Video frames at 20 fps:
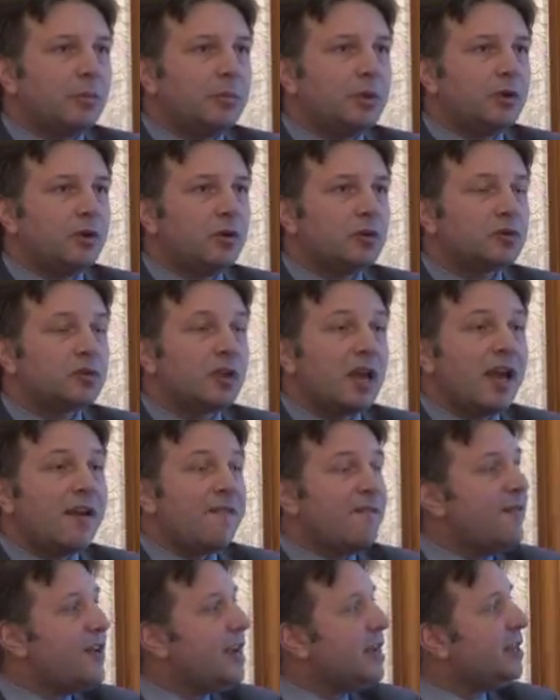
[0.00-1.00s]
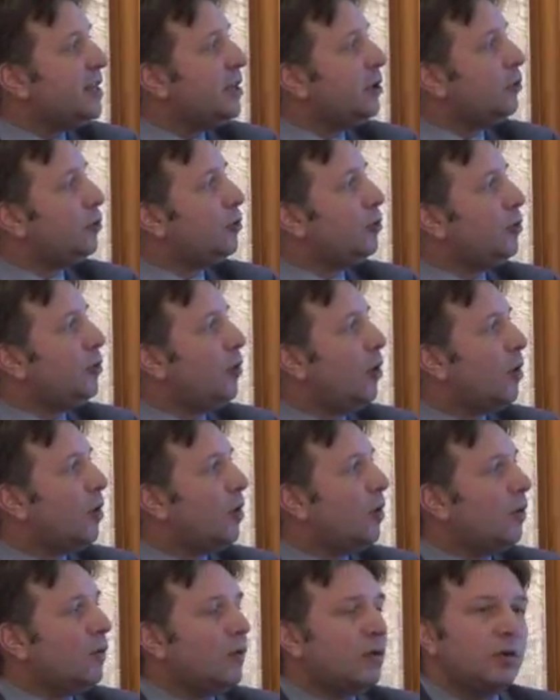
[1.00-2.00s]
because we need to
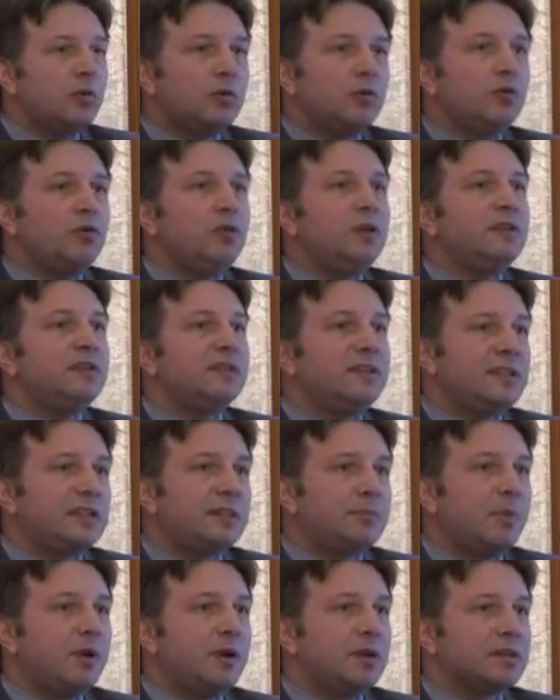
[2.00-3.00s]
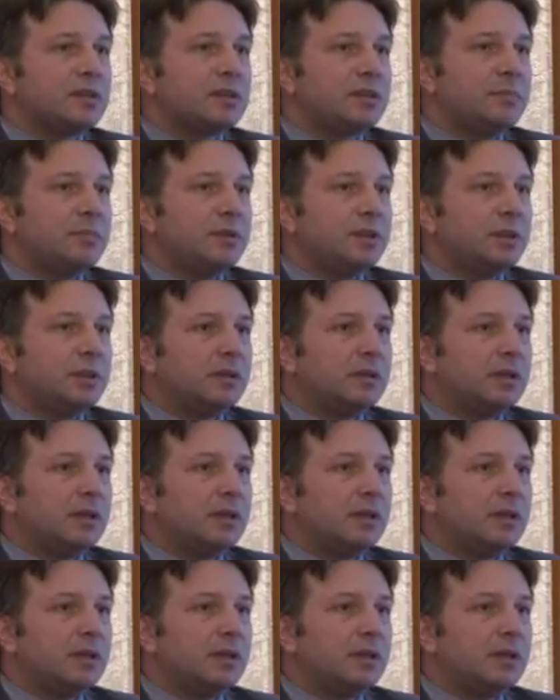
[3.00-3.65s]
know who is responsible.